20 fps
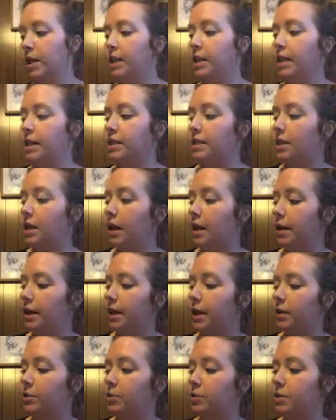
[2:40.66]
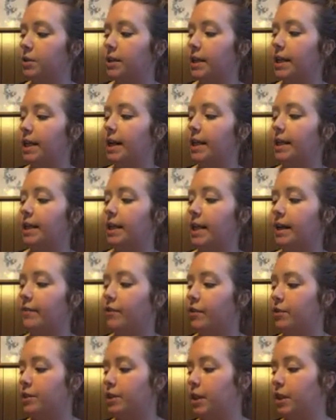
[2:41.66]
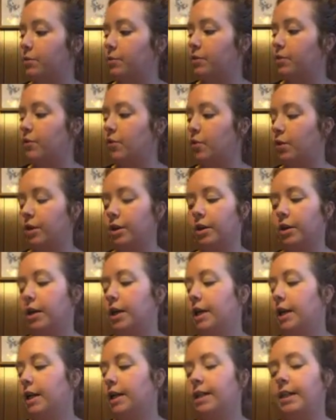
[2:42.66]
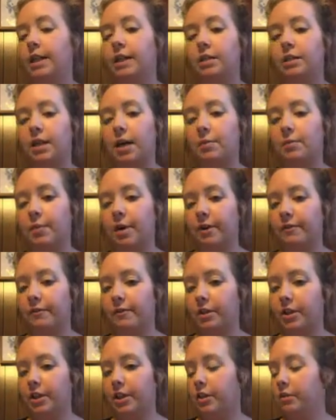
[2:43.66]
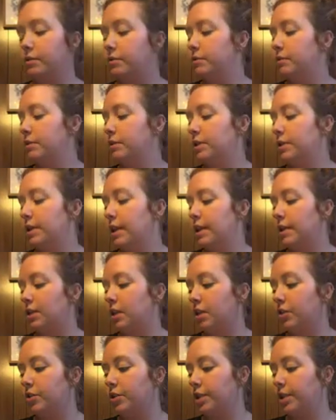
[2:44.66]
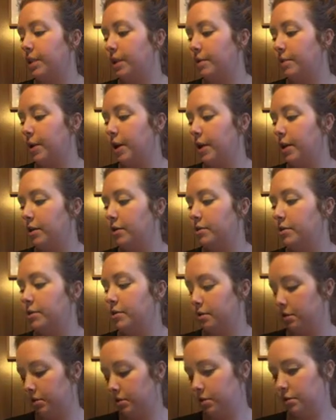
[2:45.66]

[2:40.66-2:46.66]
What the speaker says: They saw animals they had never seen before. They saw buffalo. They saw grizzly bears.